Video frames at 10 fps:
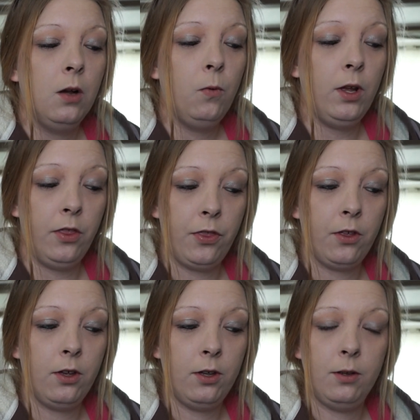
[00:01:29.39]
with
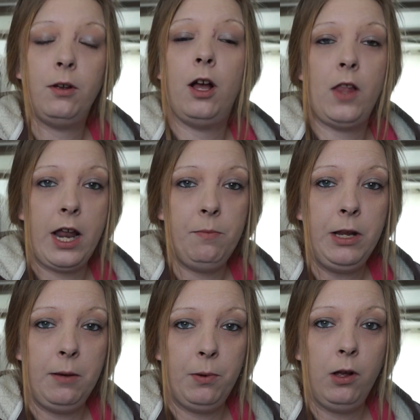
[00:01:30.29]
a lot of
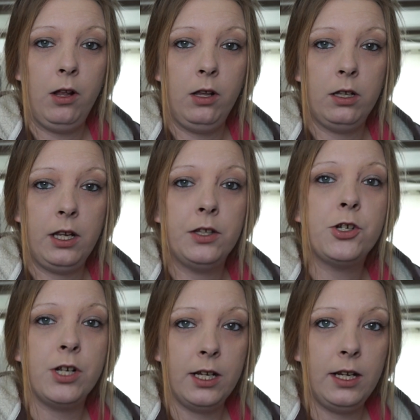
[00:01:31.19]
people in the
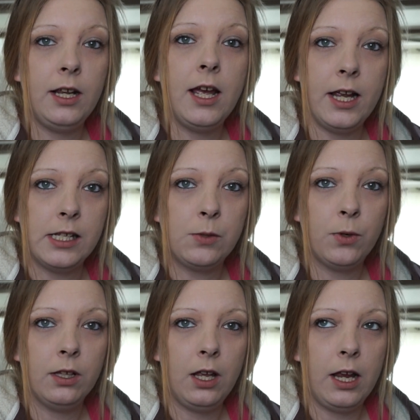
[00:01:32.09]
Trinity case
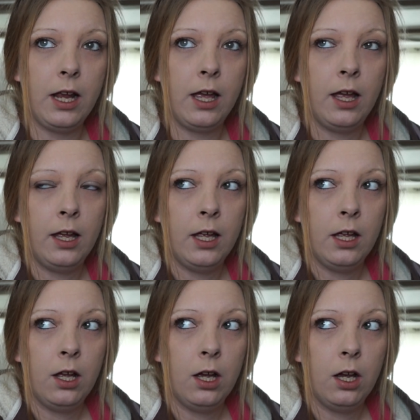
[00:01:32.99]
were like,
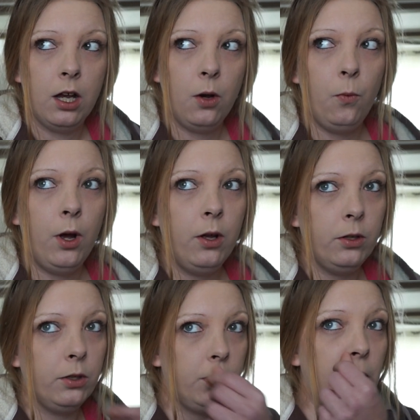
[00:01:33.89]

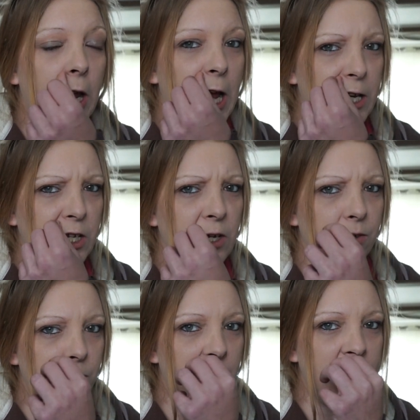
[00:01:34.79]
well, they had to
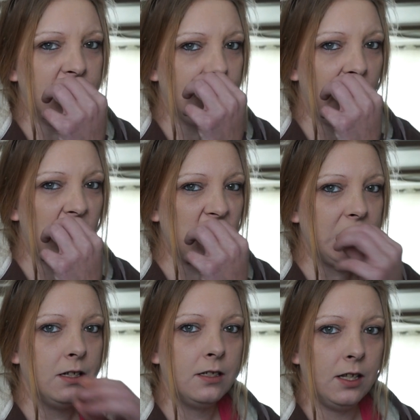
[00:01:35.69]
use chainsaws
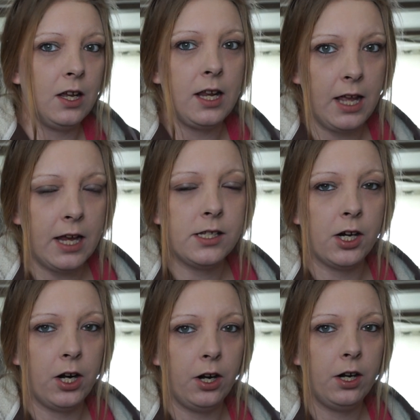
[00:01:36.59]
to, like, get
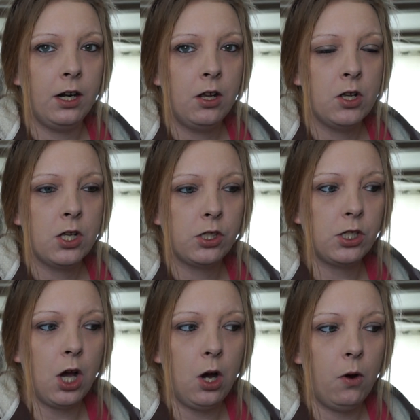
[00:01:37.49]
to her.
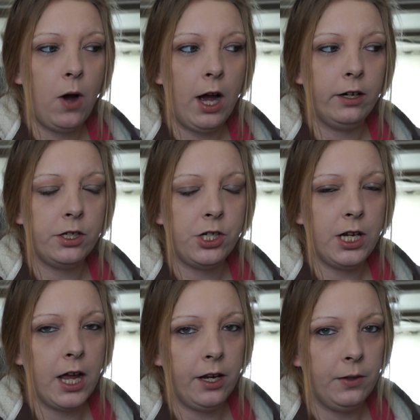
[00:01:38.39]
So how did she
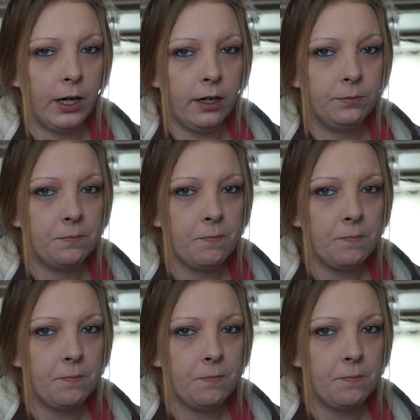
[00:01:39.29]
get in there?